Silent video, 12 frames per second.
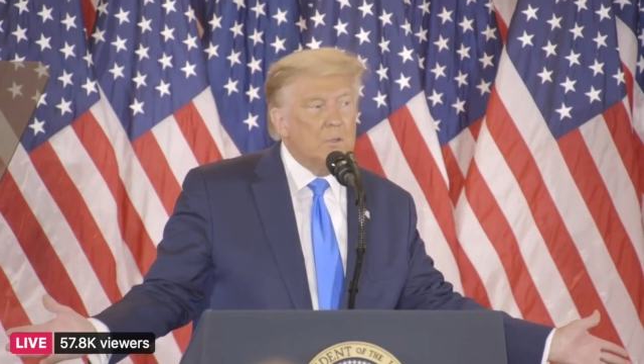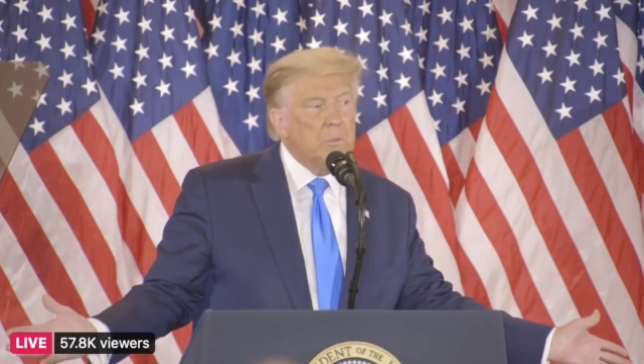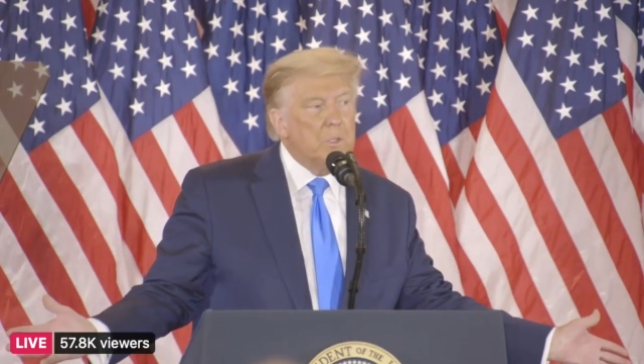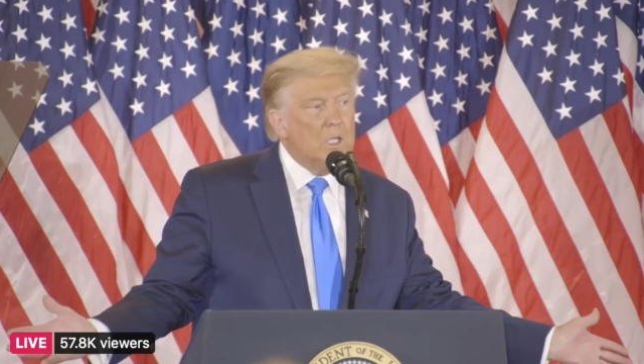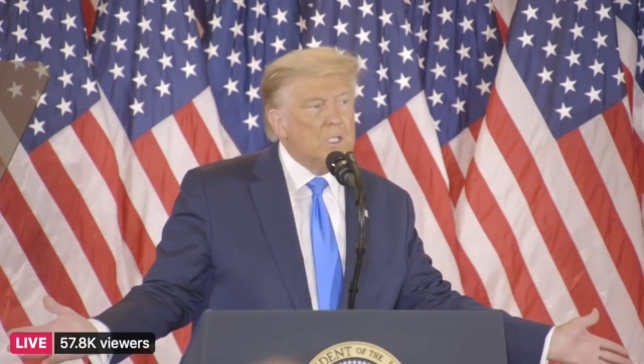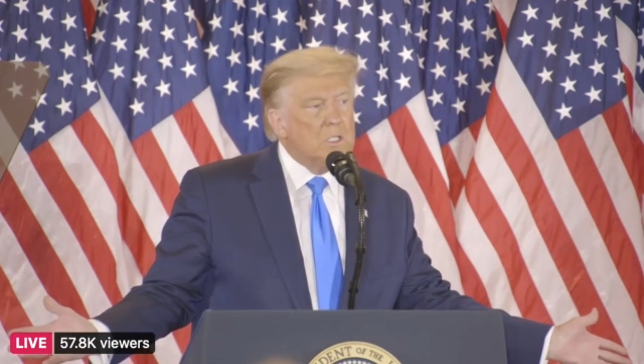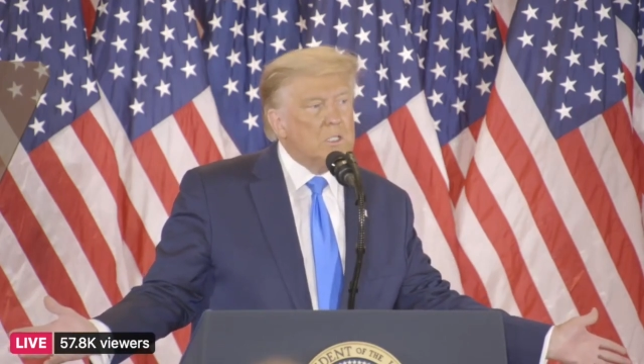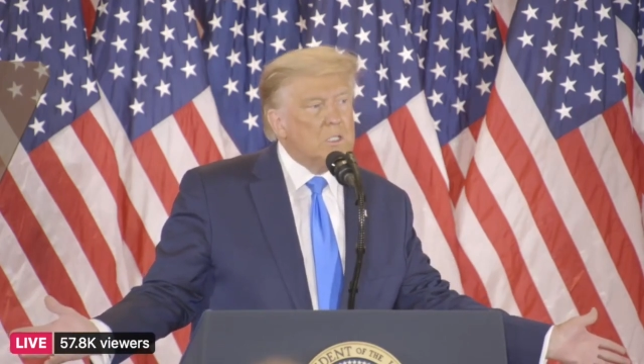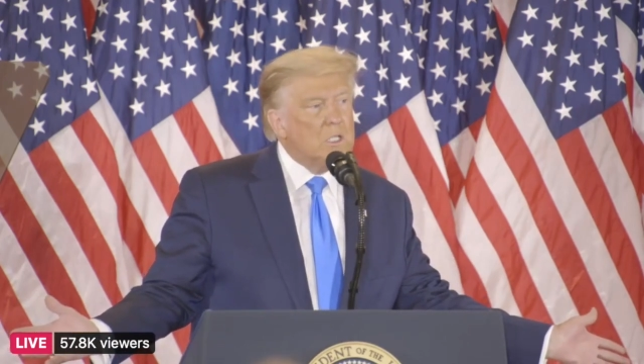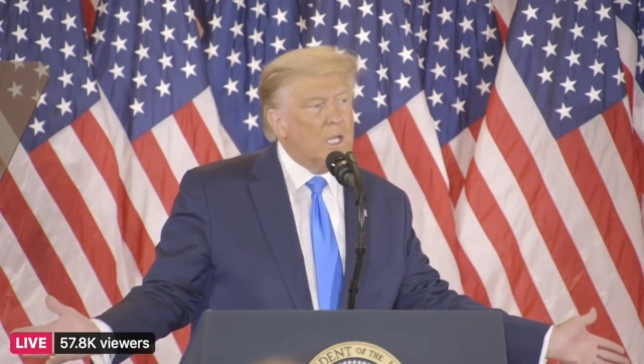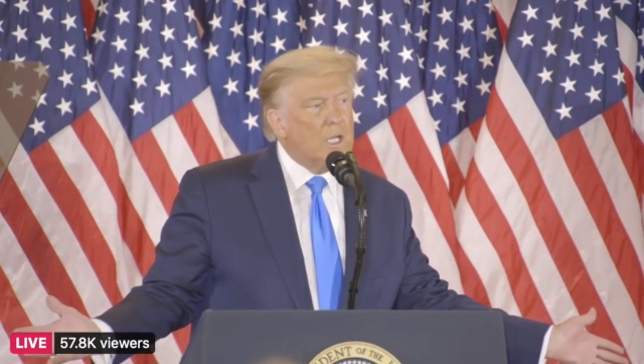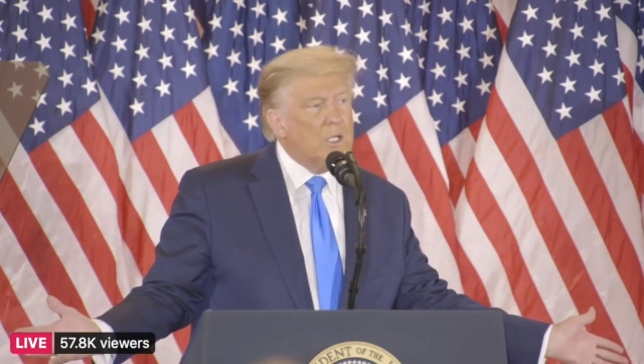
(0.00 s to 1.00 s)
I mean, it's
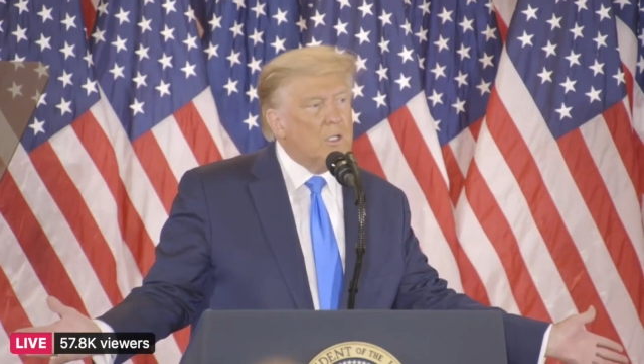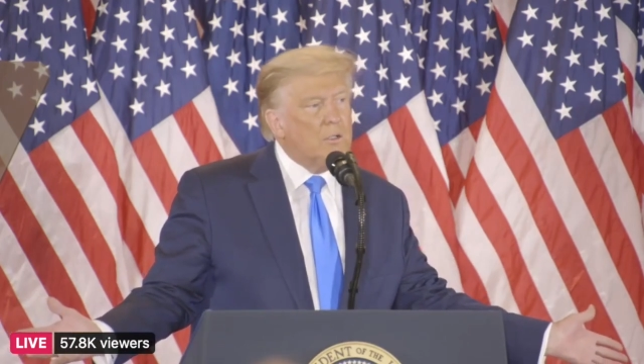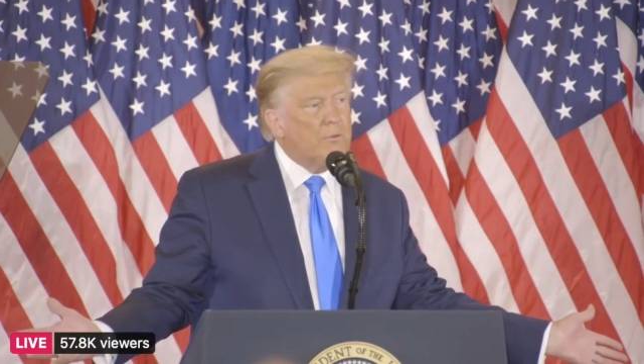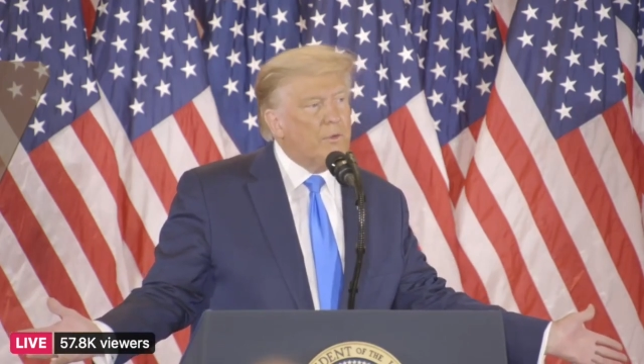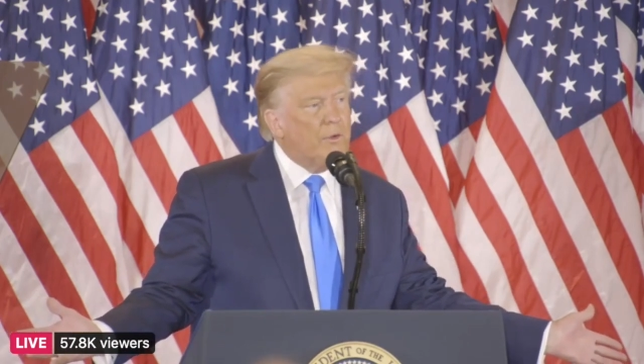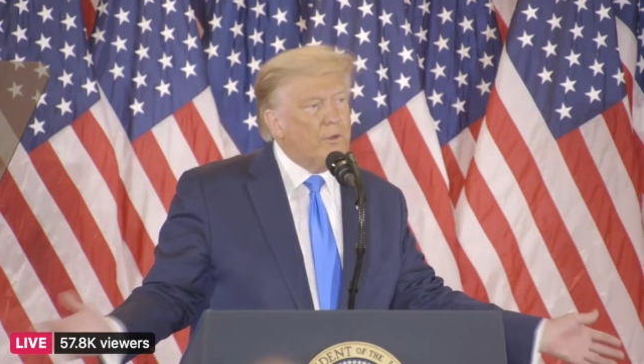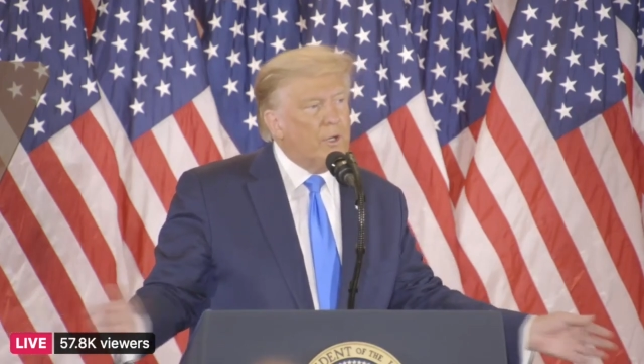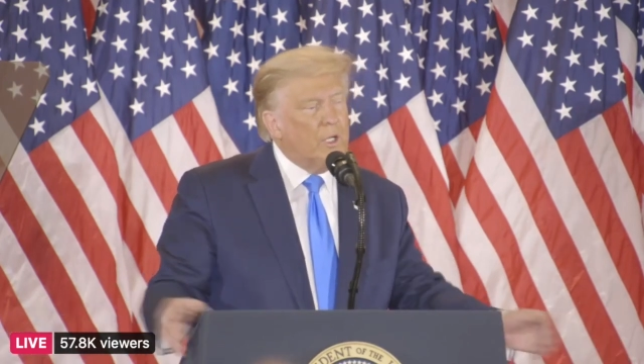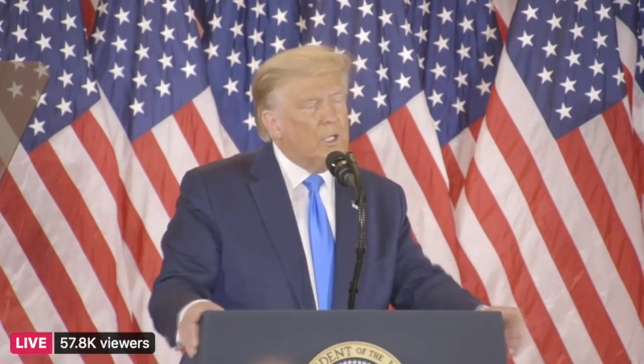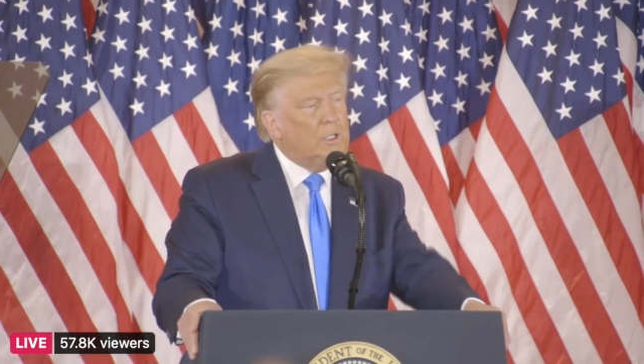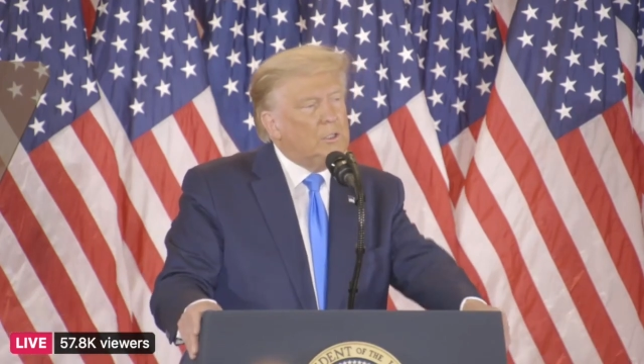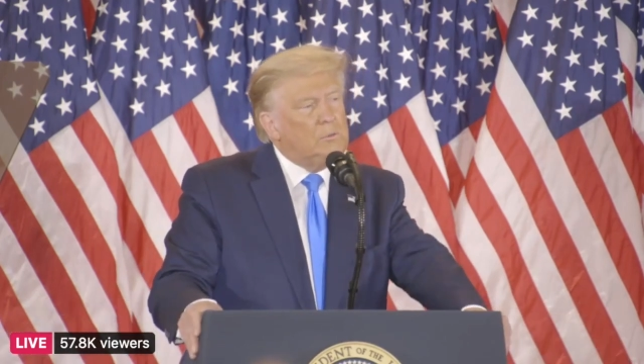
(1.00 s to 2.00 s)
very
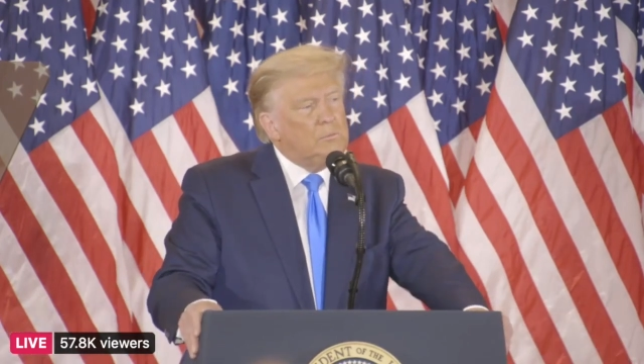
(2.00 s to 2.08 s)
good.